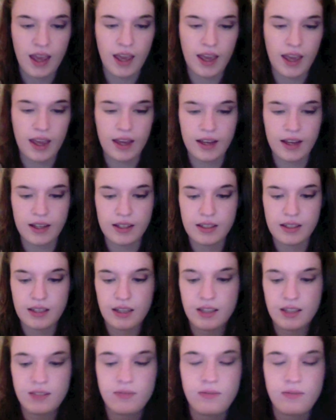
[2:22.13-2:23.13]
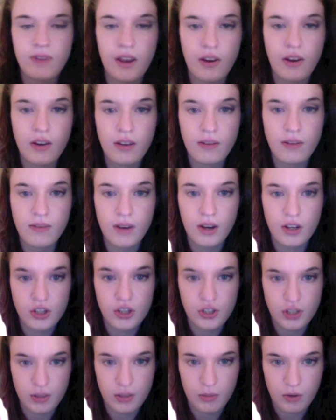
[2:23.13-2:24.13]
and it's very, very
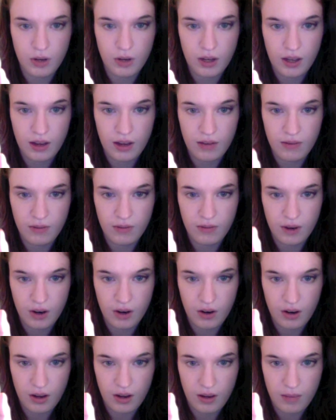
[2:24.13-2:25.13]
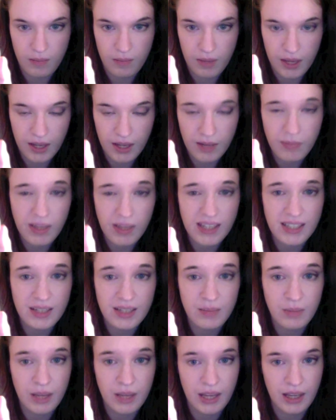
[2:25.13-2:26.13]
shimmery and very
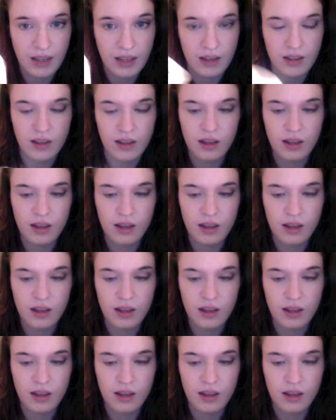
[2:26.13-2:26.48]
pigmented pink.